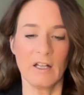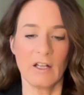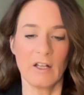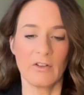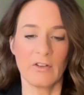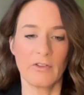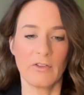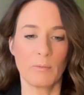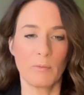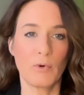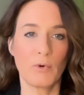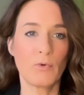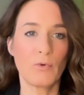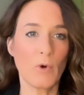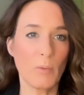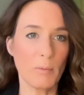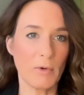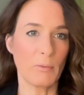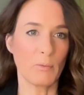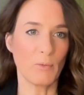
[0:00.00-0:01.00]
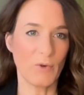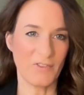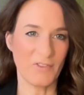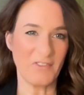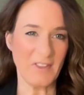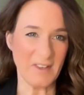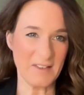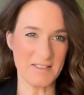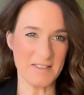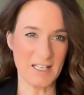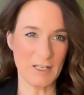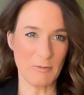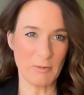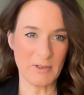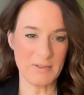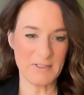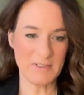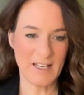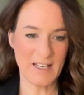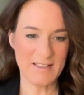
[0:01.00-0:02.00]
The problem with this
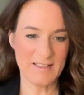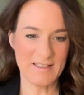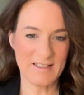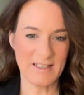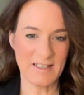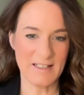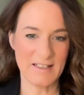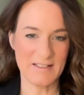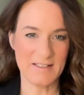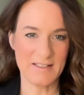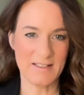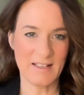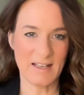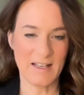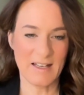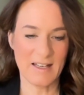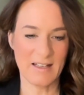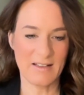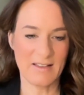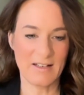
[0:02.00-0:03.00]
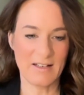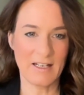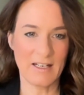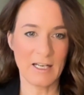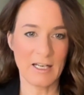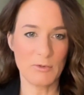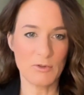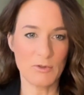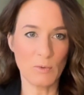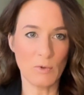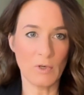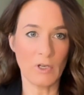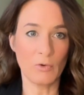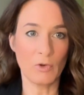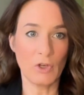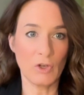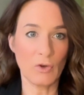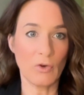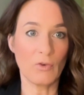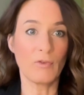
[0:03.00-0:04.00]
SIBO testing is that the labs will
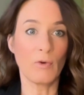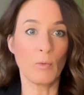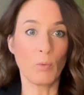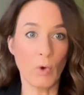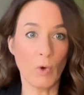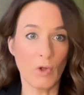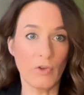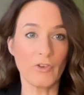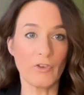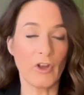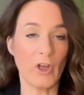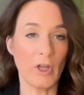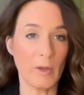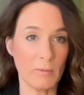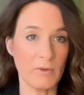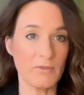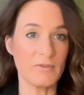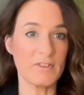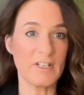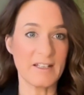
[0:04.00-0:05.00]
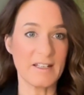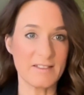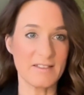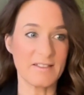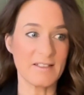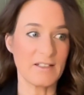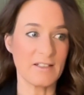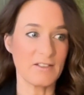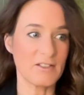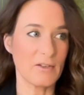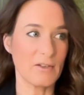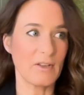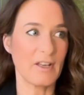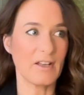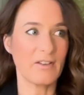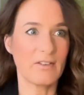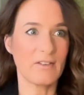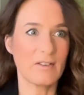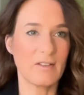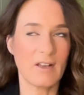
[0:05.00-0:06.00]
only offer one type of testing. So
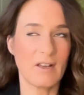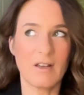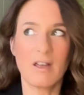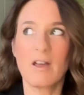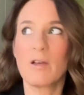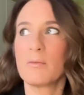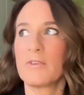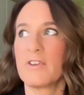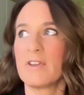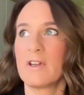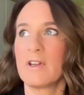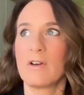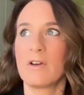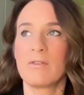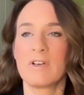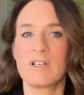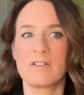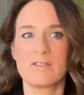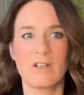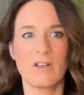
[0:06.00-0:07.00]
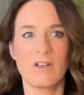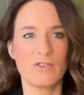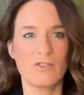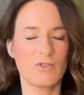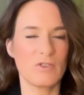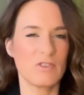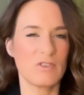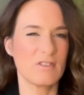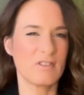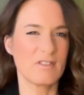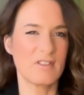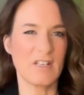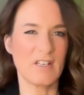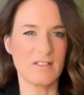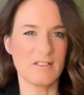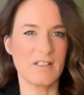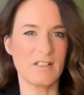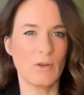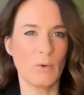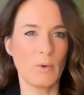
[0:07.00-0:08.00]
that comes in at around
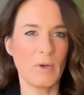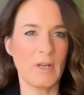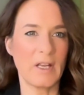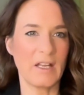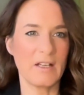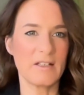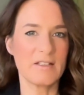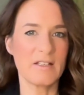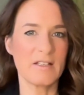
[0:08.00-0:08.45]
160 quid.